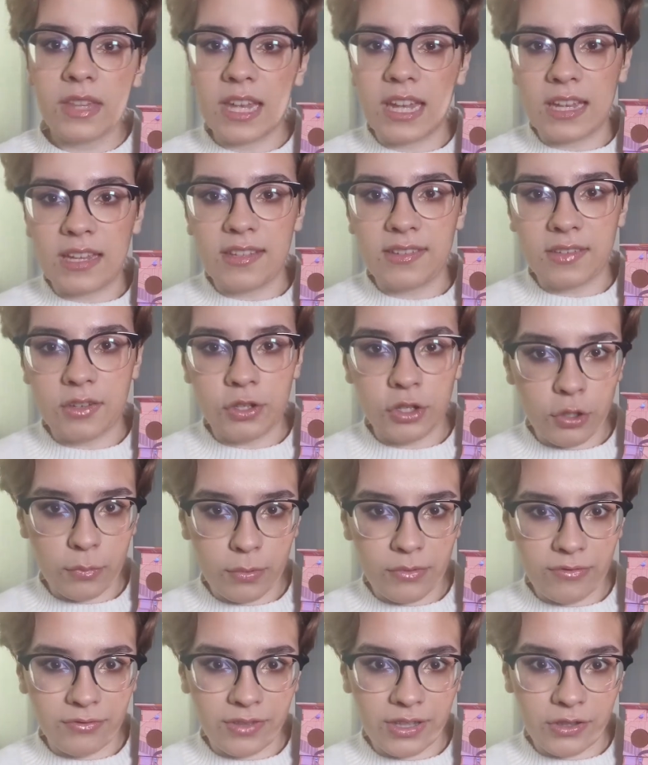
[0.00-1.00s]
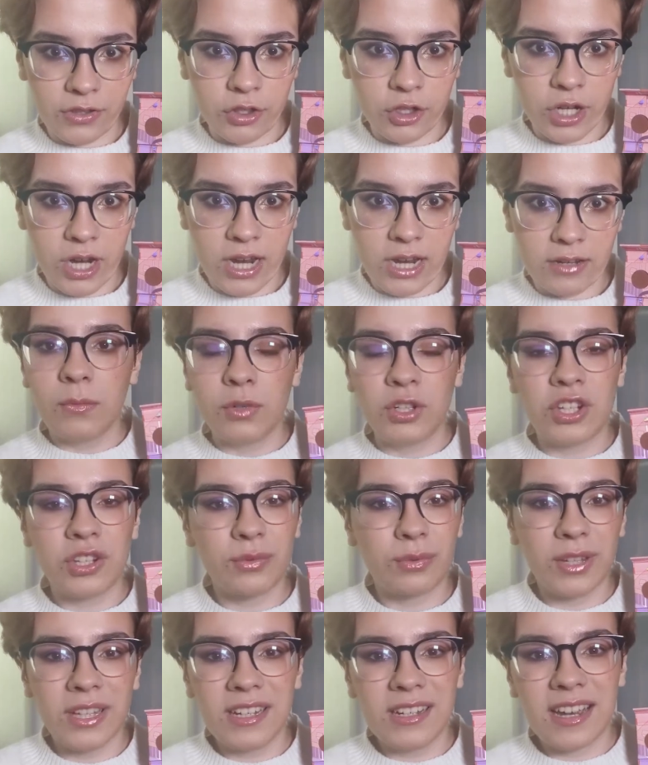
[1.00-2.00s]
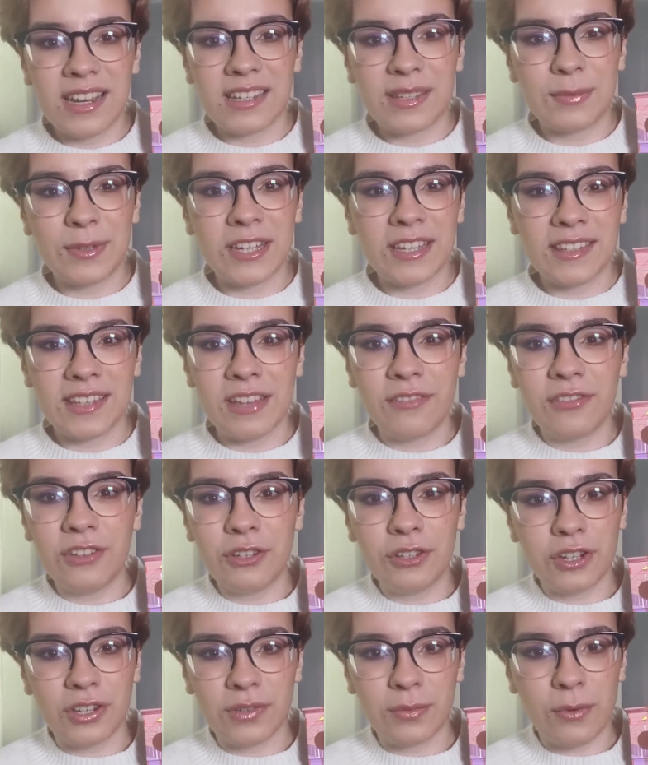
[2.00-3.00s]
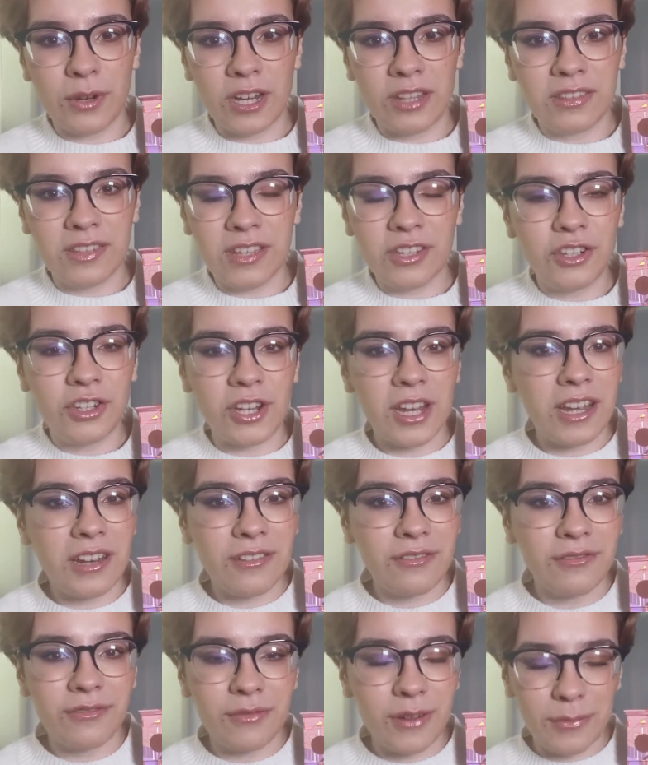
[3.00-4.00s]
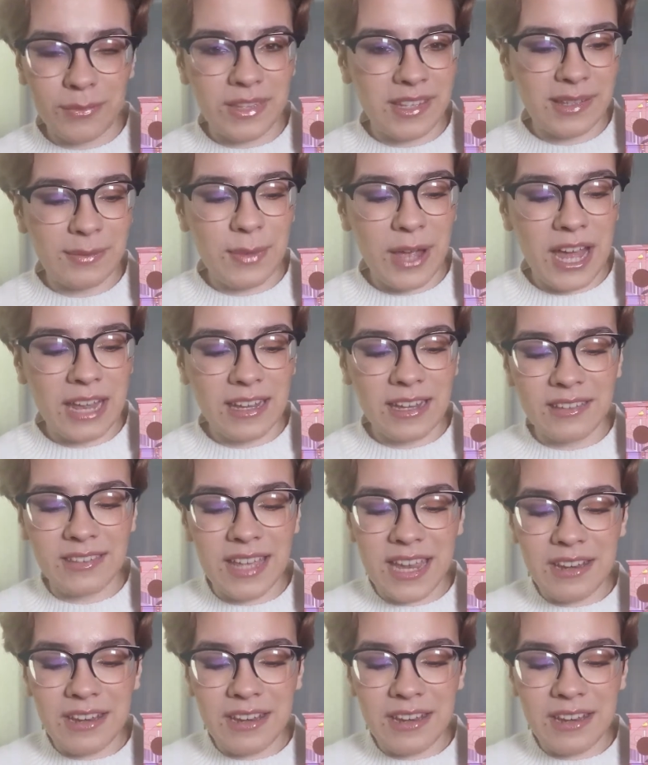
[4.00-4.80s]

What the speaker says: it is a dupe of this shade, which is really nice because if you just wanted this shade from this palette,